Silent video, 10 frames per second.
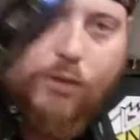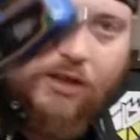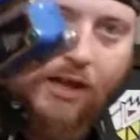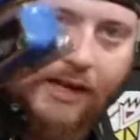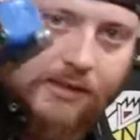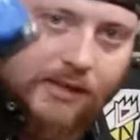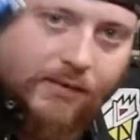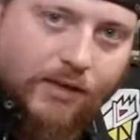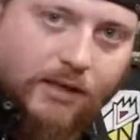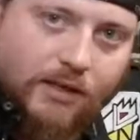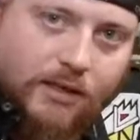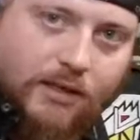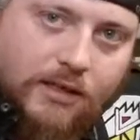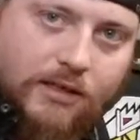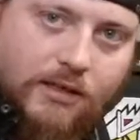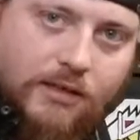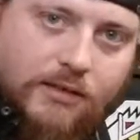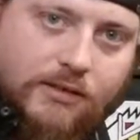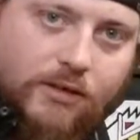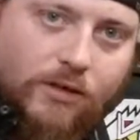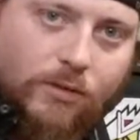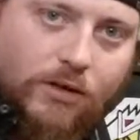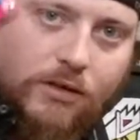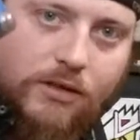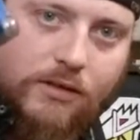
the lights and everything still work.